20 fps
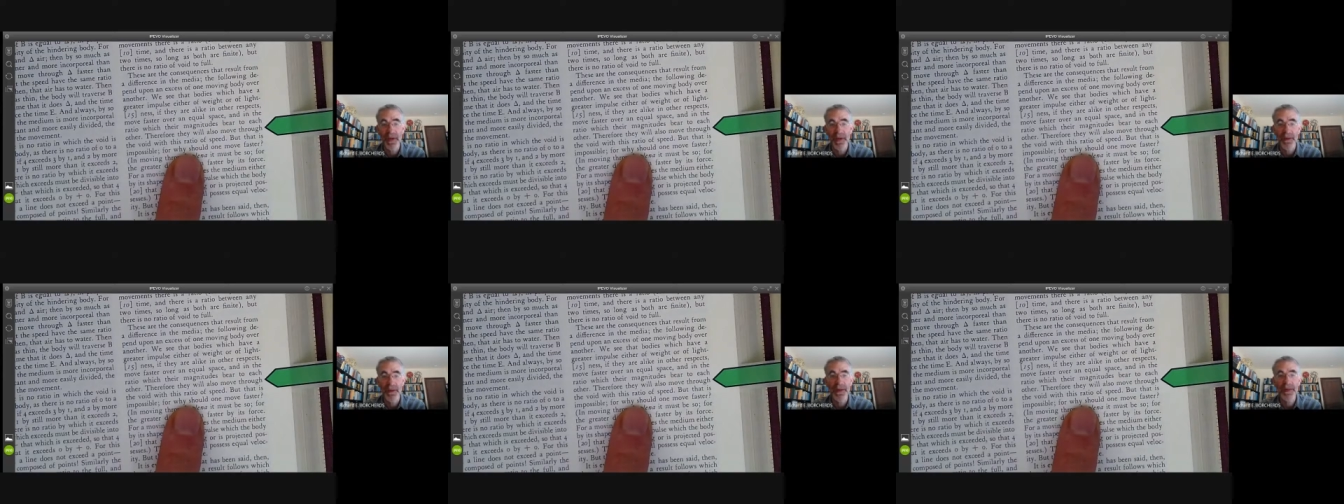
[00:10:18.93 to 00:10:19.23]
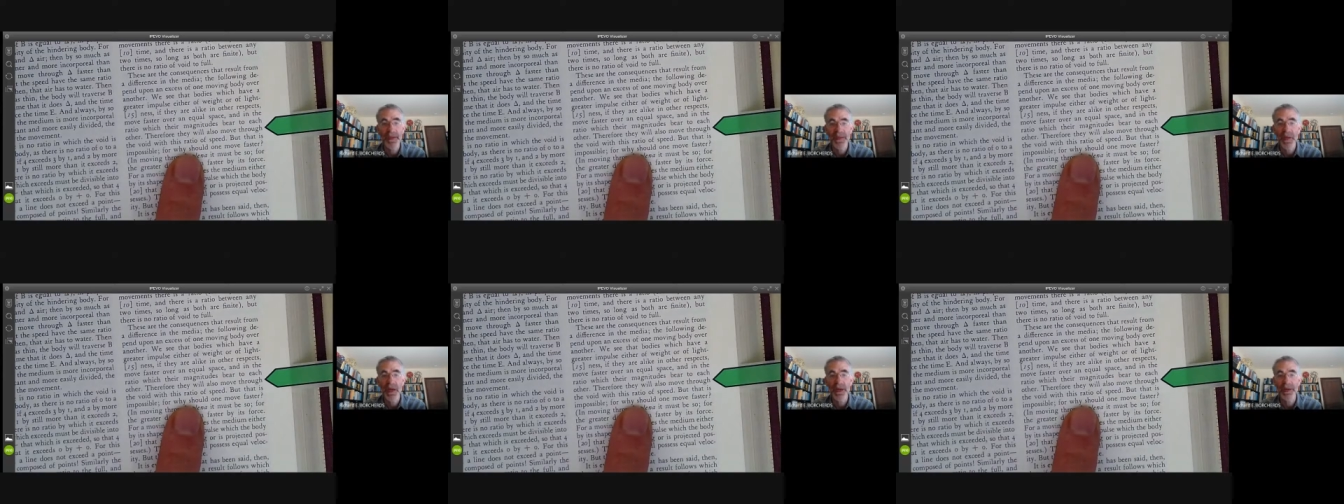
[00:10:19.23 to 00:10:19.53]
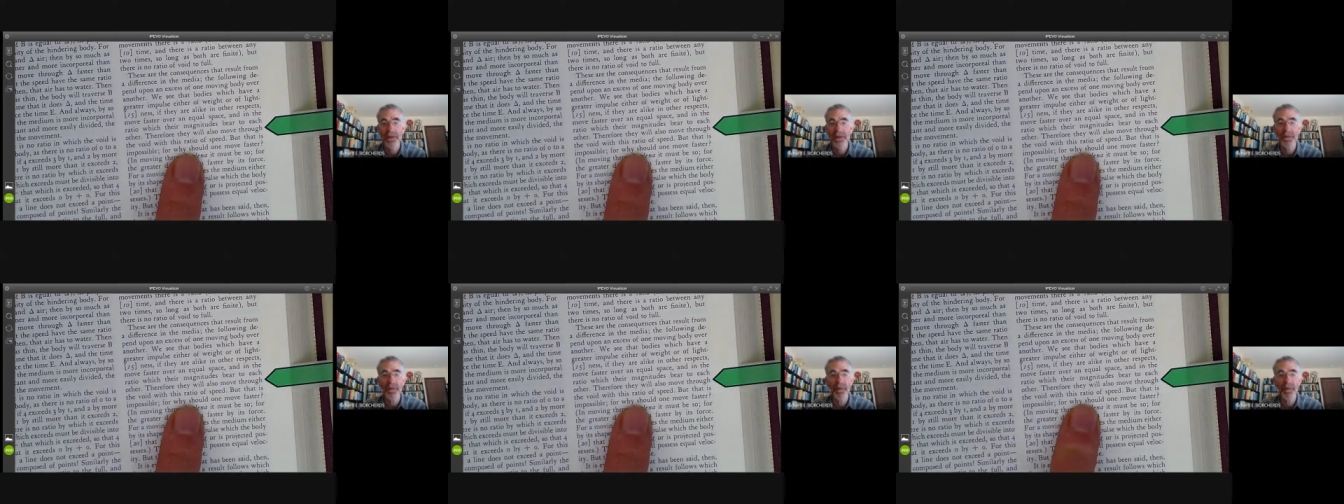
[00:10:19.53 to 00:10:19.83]
And that's
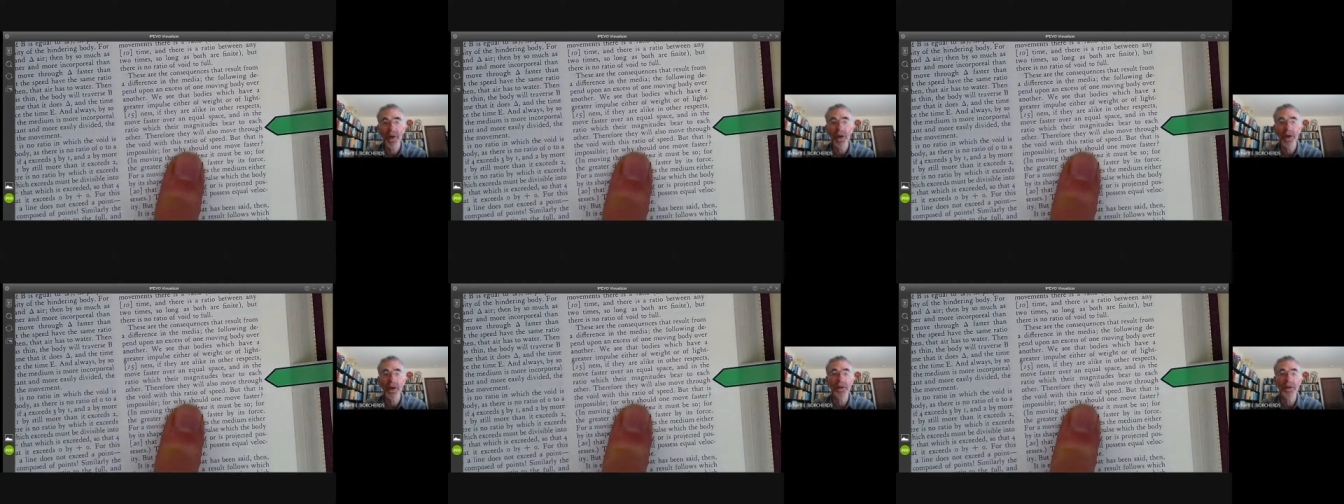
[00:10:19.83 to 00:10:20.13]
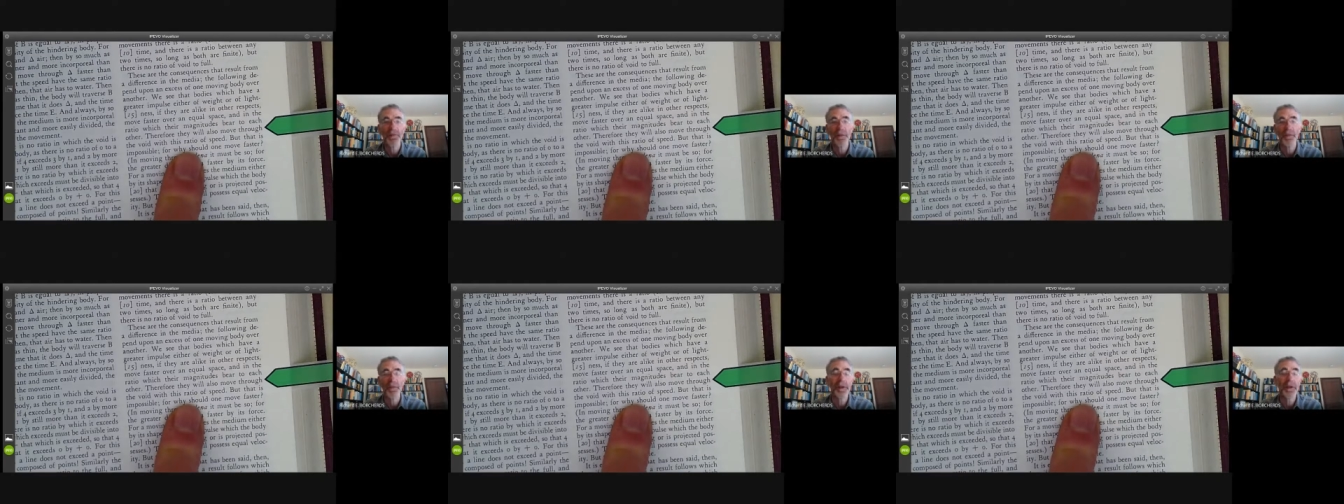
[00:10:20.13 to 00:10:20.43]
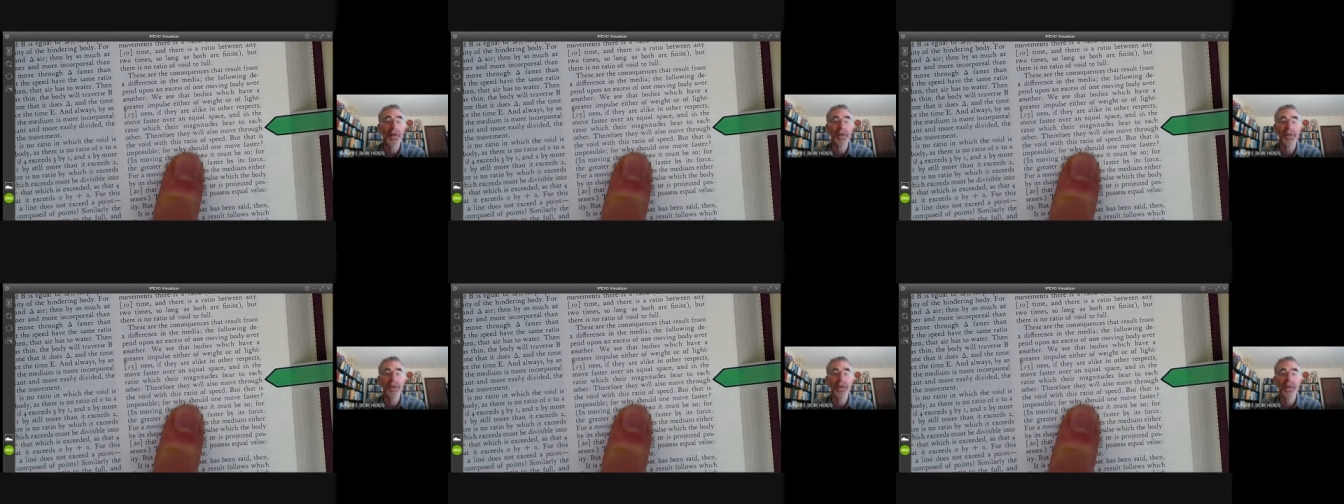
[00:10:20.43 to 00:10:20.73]
kind of remarkable
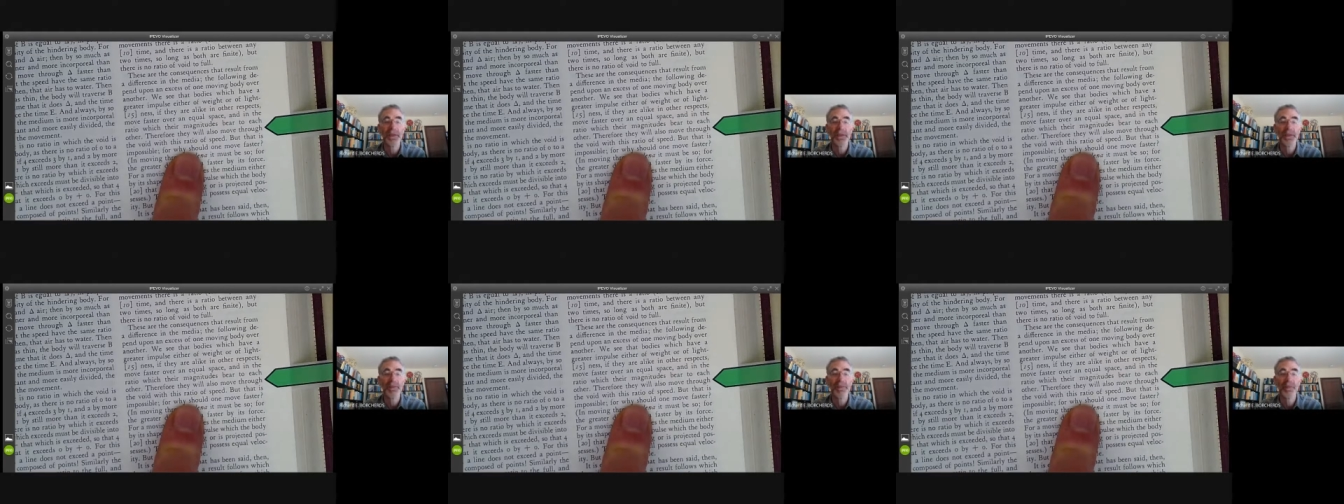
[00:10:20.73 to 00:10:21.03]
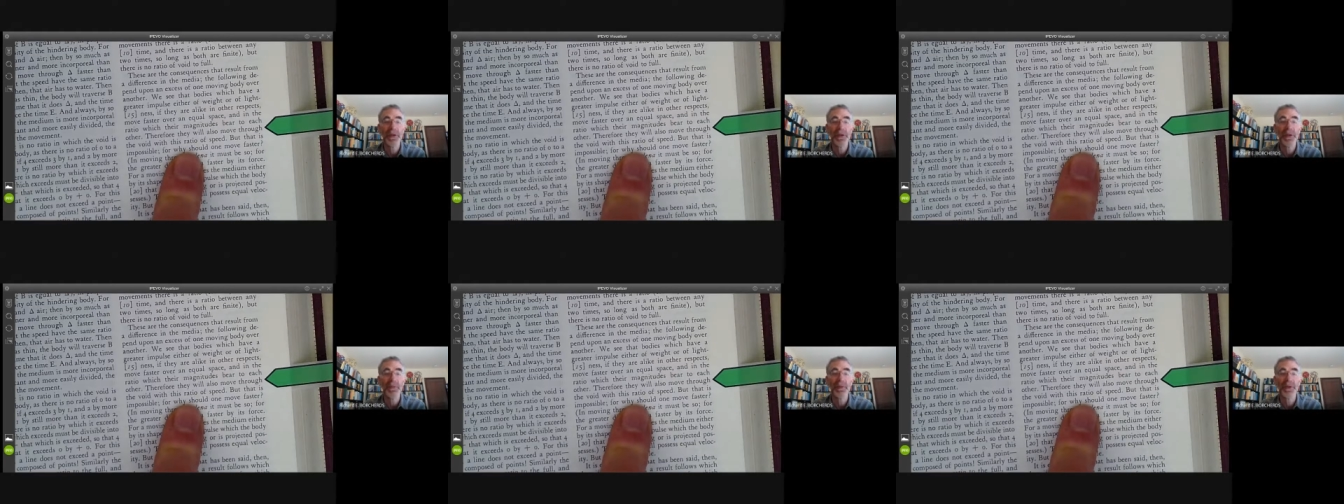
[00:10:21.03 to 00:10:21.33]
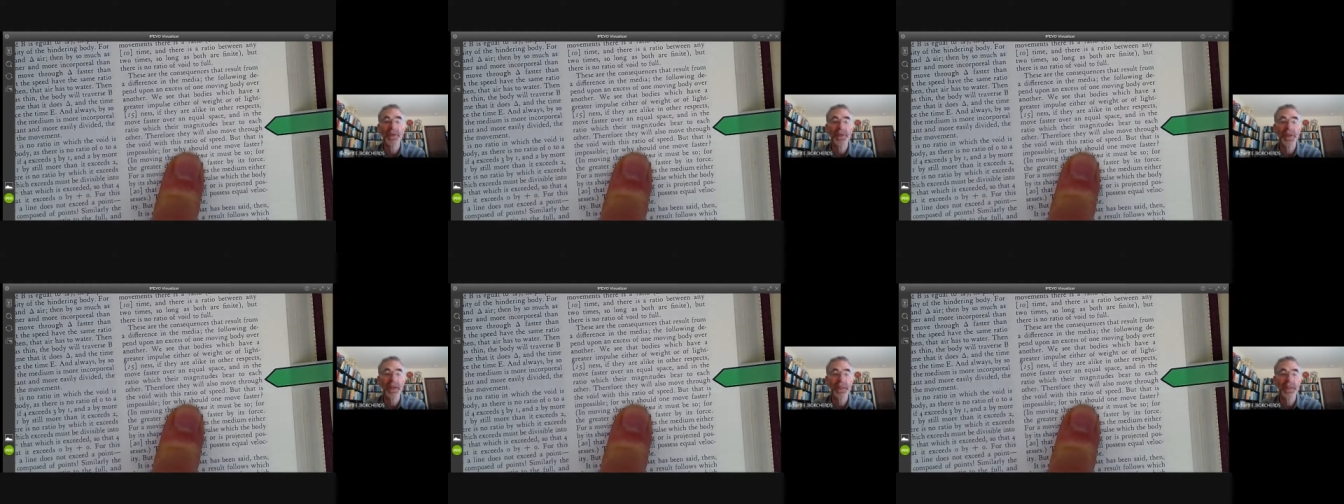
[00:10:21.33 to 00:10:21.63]
because it's pretty
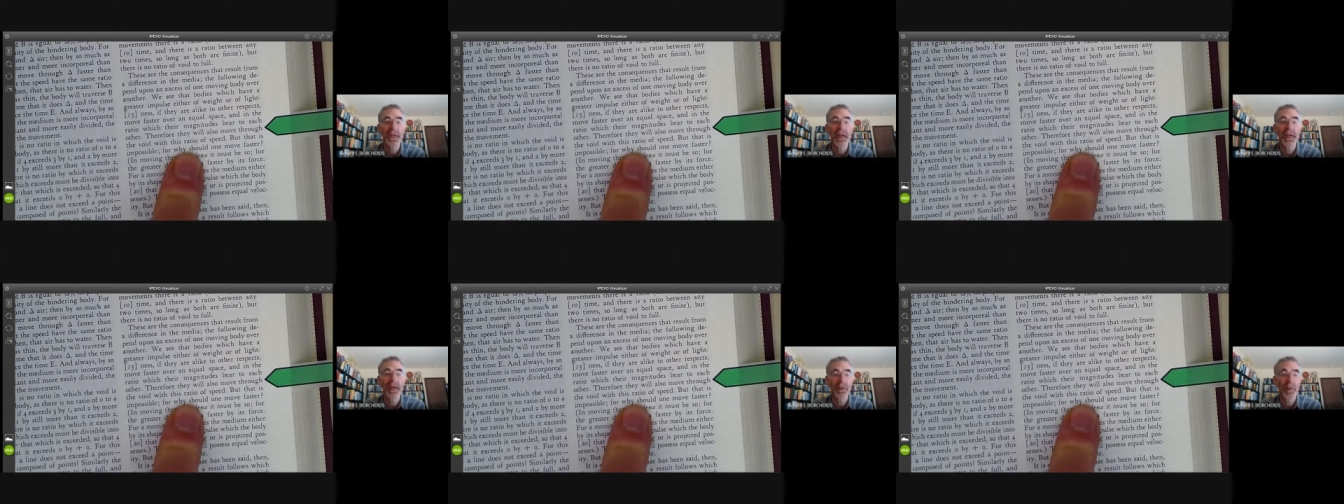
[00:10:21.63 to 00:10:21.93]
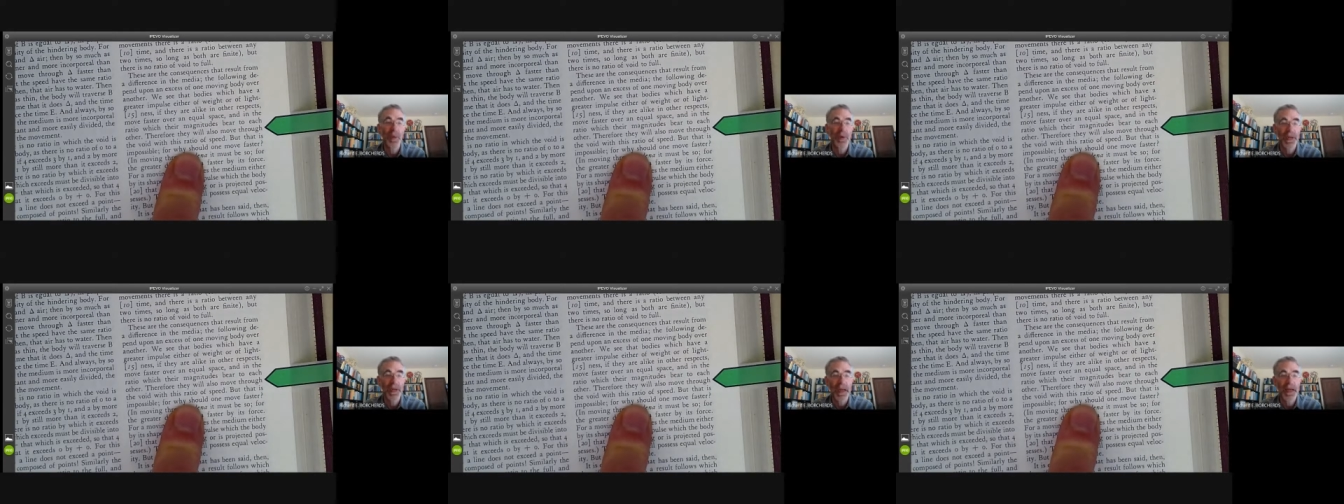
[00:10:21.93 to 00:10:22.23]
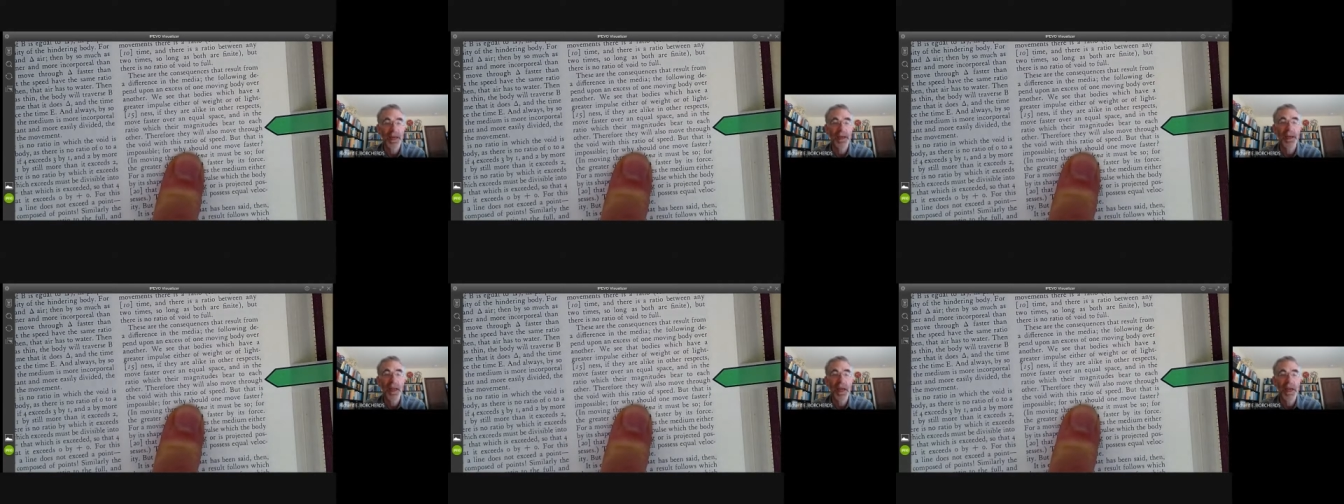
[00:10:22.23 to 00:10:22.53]
much exactly what
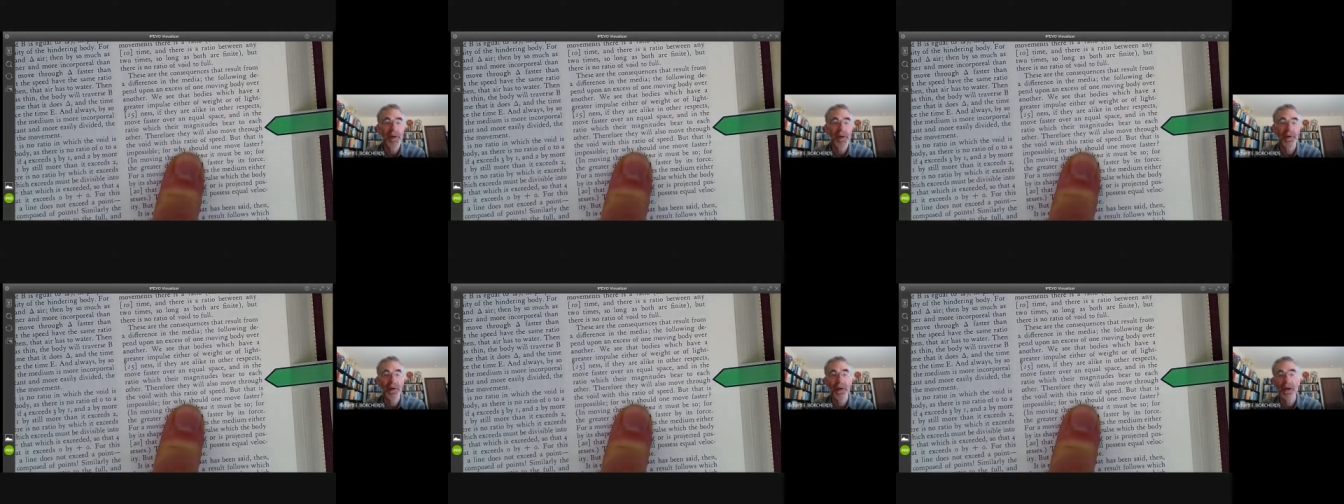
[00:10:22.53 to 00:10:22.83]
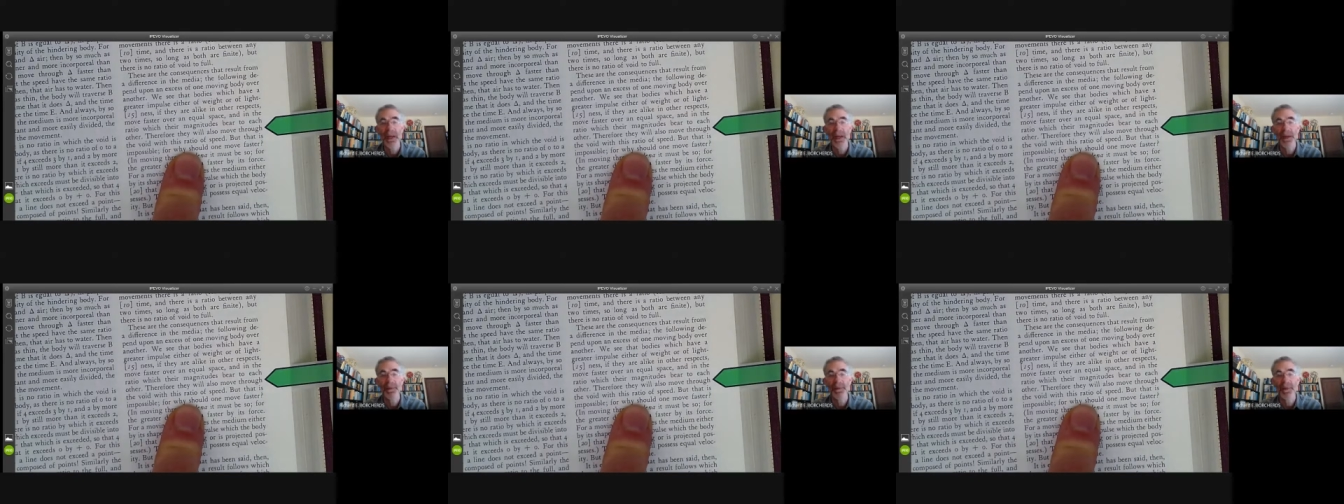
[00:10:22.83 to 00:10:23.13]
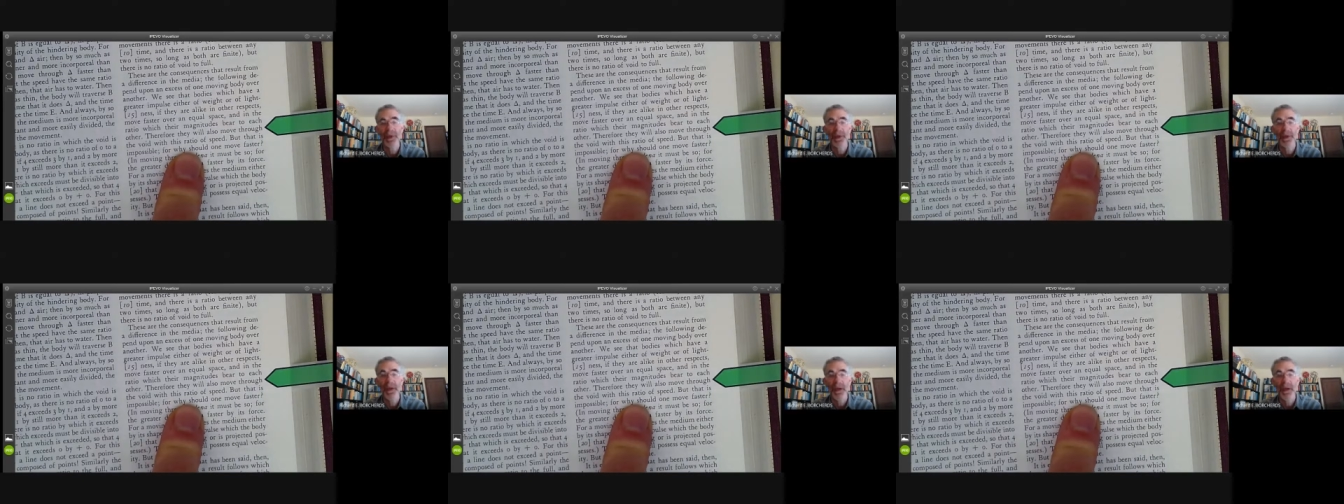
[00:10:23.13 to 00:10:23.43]
Galileo claimed uh,